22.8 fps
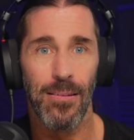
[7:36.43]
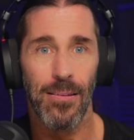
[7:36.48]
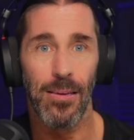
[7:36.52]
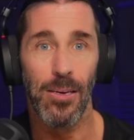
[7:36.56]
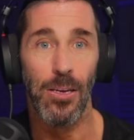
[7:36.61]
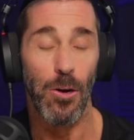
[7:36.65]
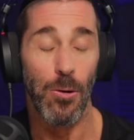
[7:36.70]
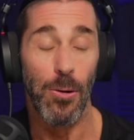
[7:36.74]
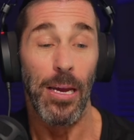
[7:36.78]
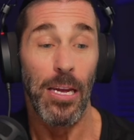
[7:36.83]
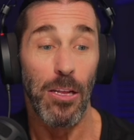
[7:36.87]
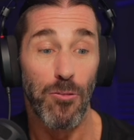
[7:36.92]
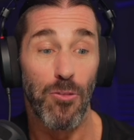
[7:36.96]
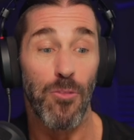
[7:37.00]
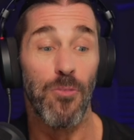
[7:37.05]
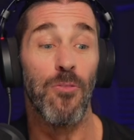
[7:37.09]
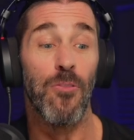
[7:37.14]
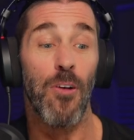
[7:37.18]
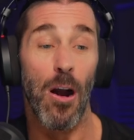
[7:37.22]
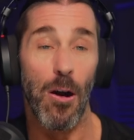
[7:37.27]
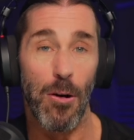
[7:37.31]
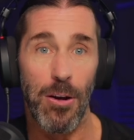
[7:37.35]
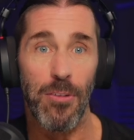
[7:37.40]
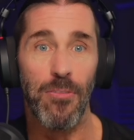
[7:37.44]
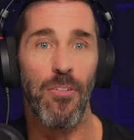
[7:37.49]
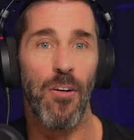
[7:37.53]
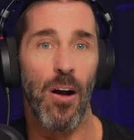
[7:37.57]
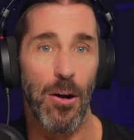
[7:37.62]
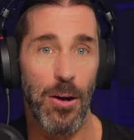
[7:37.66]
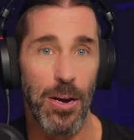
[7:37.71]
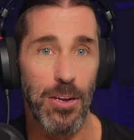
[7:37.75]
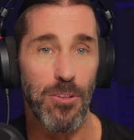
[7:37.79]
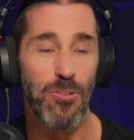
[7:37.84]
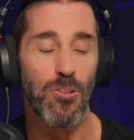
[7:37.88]
It's very,
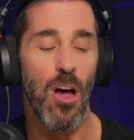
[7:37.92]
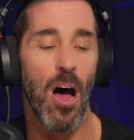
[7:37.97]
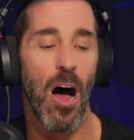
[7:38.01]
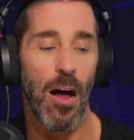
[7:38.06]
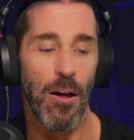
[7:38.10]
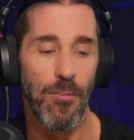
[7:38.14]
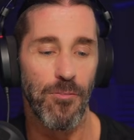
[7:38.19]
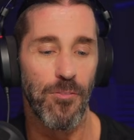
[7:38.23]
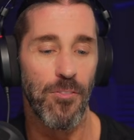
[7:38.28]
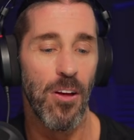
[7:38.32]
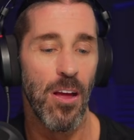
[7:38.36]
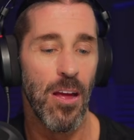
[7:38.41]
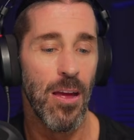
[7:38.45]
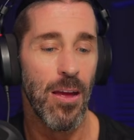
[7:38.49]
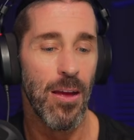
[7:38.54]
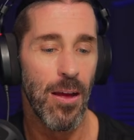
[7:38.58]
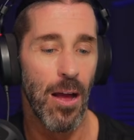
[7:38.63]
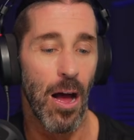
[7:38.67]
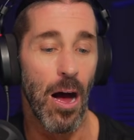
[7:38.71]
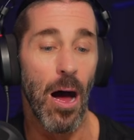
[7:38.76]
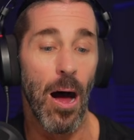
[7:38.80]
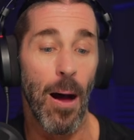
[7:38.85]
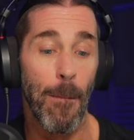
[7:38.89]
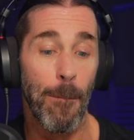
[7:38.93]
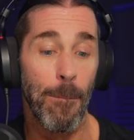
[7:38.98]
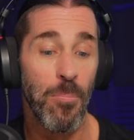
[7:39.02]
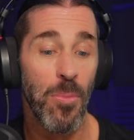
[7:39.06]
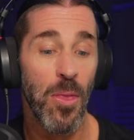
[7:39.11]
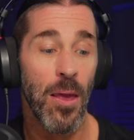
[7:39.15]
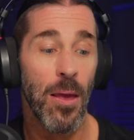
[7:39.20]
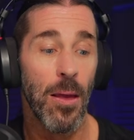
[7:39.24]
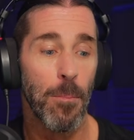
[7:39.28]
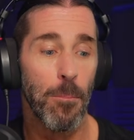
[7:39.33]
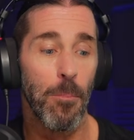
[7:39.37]
very tough. But
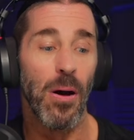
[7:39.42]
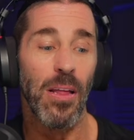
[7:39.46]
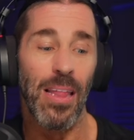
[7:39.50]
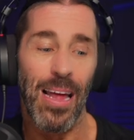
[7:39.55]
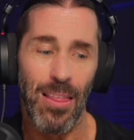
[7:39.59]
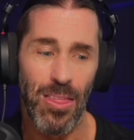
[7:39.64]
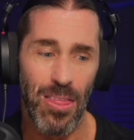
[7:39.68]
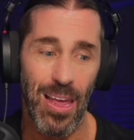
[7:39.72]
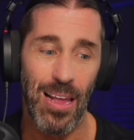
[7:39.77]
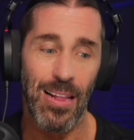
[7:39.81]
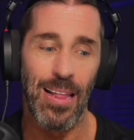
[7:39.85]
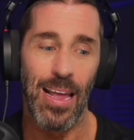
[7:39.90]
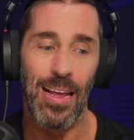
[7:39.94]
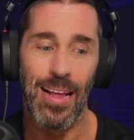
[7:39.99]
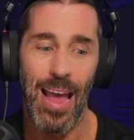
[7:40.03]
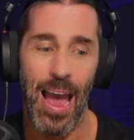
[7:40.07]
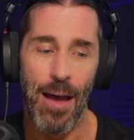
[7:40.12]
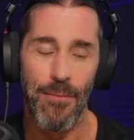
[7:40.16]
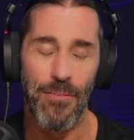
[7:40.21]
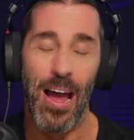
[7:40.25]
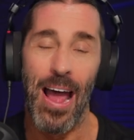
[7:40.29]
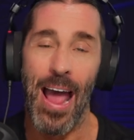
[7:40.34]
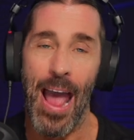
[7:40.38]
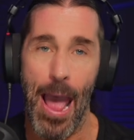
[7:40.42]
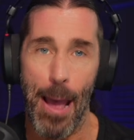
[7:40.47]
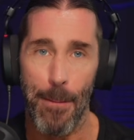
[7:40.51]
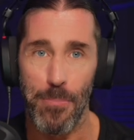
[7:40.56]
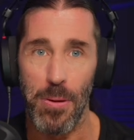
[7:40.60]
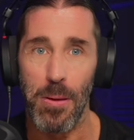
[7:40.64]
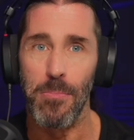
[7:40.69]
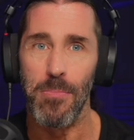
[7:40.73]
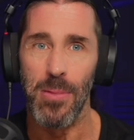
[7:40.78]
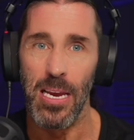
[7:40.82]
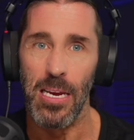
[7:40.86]
I think they have a
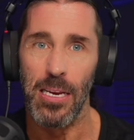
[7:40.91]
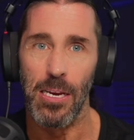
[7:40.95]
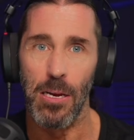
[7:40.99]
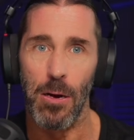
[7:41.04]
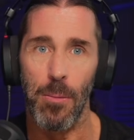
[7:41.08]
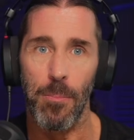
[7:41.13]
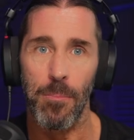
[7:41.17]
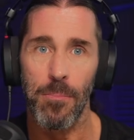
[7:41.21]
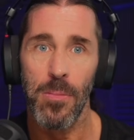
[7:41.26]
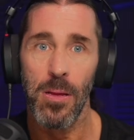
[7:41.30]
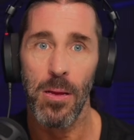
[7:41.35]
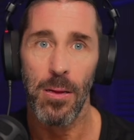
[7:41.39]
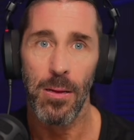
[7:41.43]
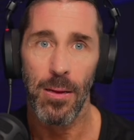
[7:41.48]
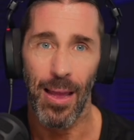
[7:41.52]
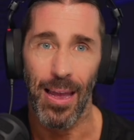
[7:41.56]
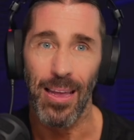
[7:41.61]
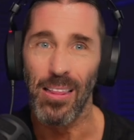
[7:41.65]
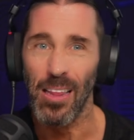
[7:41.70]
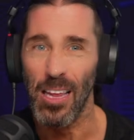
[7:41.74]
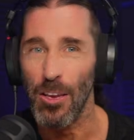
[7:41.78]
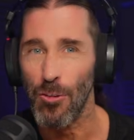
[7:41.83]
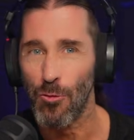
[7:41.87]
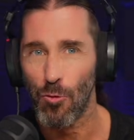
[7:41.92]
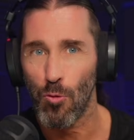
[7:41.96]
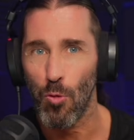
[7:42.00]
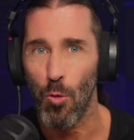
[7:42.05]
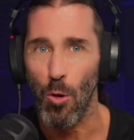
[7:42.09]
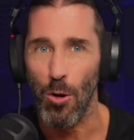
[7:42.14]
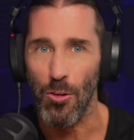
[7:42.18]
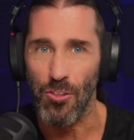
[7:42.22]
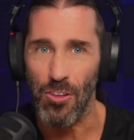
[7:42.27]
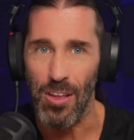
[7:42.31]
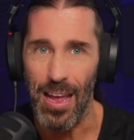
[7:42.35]
happy medium, at least
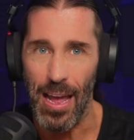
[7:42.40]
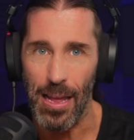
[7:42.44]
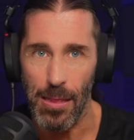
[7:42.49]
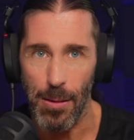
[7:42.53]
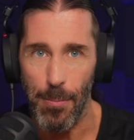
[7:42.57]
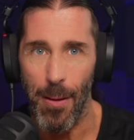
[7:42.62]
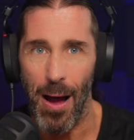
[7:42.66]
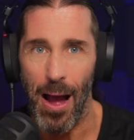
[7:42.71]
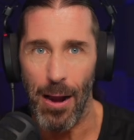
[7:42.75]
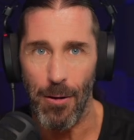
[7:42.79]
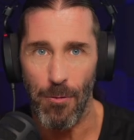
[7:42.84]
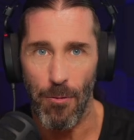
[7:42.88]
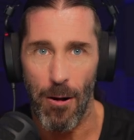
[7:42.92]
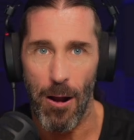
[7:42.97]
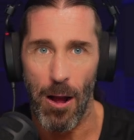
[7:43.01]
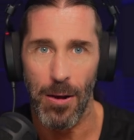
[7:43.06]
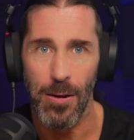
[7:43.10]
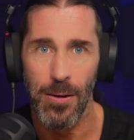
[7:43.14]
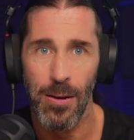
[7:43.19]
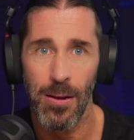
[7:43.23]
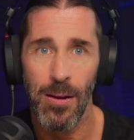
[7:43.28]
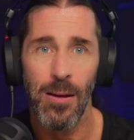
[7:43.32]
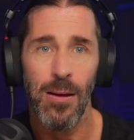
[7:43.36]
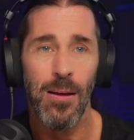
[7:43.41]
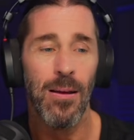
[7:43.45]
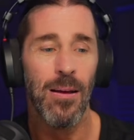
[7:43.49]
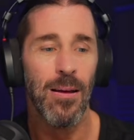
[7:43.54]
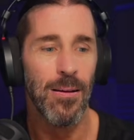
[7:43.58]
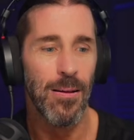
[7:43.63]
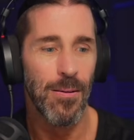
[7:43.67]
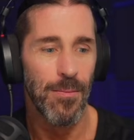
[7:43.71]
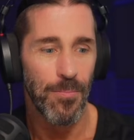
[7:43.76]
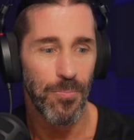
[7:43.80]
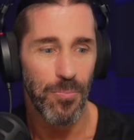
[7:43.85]
towards the end of my run.
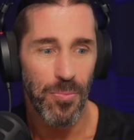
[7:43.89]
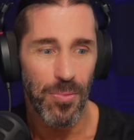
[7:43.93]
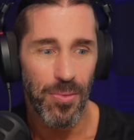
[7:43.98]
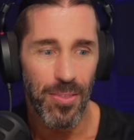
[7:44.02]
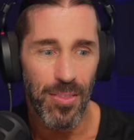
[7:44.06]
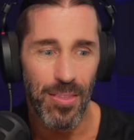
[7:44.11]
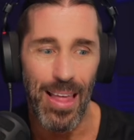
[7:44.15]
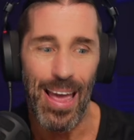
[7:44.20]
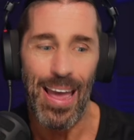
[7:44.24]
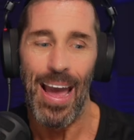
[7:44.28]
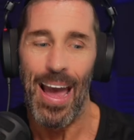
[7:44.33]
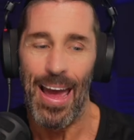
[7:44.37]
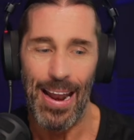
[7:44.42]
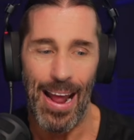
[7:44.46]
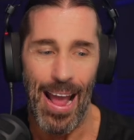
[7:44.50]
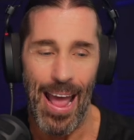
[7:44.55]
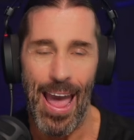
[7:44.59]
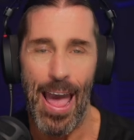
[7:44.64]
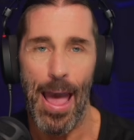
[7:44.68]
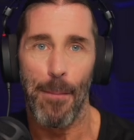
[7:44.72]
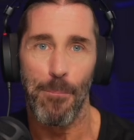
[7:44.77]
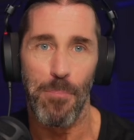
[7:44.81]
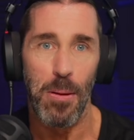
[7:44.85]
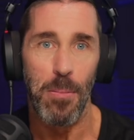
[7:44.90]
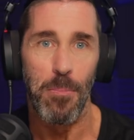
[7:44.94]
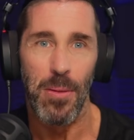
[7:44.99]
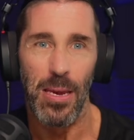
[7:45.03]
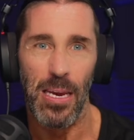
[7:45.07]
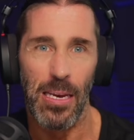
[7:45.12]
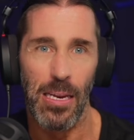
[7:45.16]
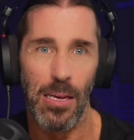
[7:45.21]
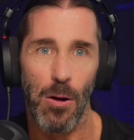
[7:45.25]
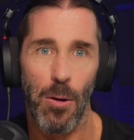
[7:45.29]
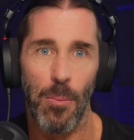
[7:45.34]
They had a happy
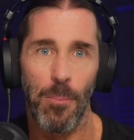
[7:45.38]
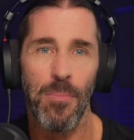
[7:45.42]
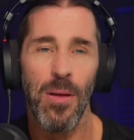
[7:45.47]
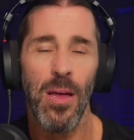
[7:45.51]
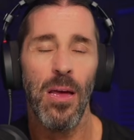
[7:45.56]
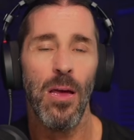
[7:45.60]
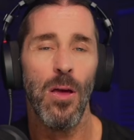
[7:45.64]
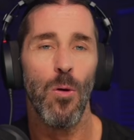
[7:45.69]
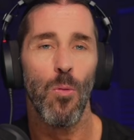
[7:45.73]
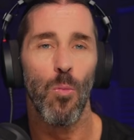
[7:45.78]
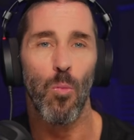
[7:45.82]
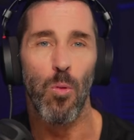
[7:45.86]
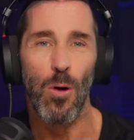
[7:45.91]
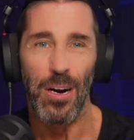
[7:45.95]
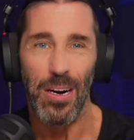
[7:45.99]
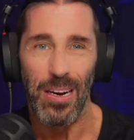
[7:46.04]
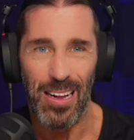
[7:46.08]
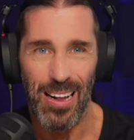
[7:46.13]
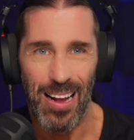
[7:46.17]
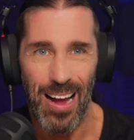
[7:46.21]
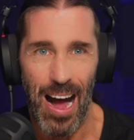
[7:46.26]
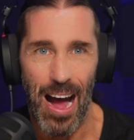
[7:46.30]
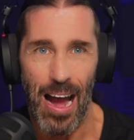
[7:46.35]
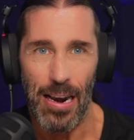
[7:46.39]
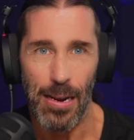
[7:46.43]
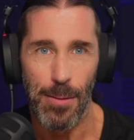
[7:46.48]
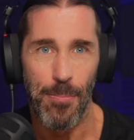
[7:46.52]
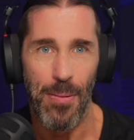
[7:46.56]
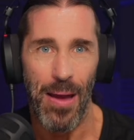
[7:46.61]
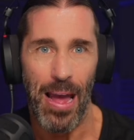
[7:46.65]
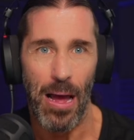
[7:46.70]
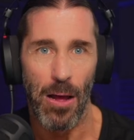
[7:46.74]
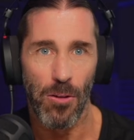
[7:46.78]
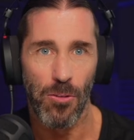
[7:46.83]
medium where it kind of
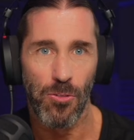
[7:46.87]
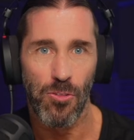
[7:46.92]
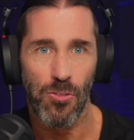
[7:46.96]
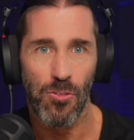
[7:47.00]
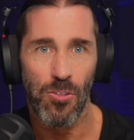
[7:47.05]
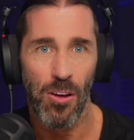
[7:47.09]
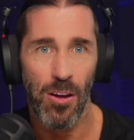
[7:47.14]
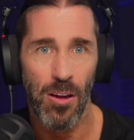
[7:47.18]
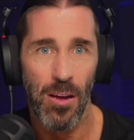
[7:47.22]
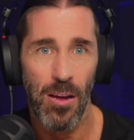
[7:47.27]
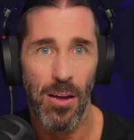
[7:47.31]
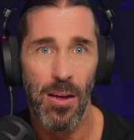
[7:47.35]
bounced.